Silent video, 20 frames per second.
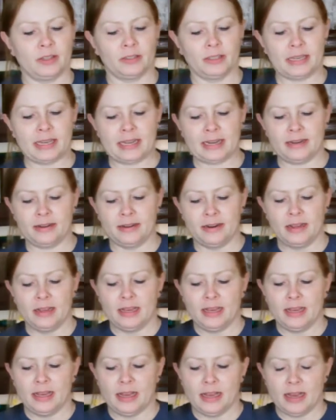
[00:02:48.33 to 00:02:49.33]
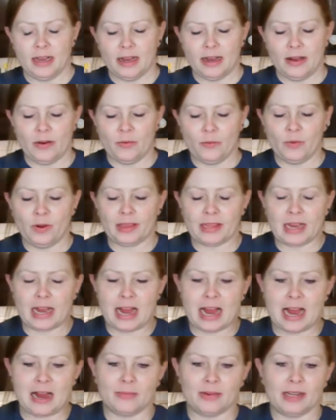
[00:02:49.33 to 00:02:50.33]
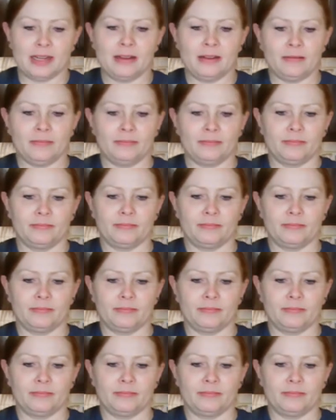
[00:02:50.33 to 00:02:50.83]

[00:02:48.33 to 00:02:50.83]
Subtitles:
lid with the hominy.